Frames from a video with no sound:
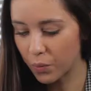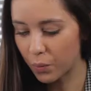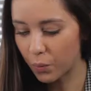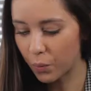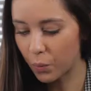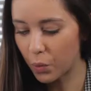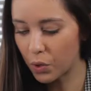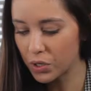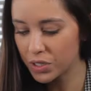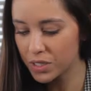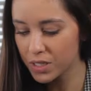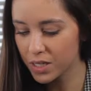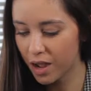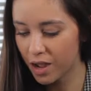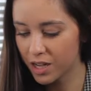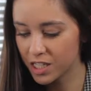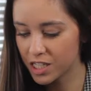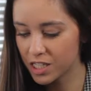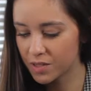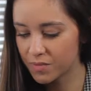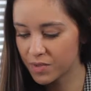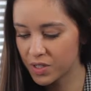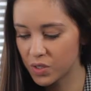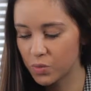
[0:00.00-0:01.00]
what do
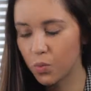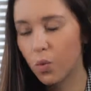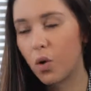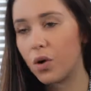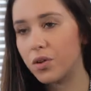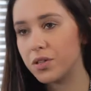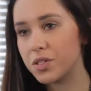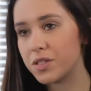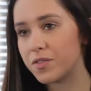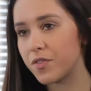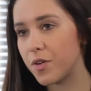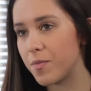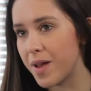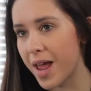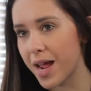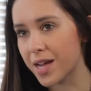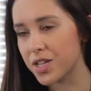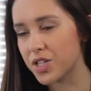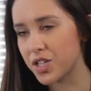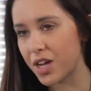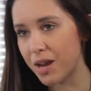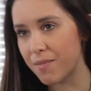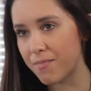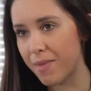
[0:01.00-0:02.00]
customers want from
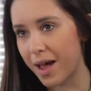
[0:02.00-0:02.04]
Next Gen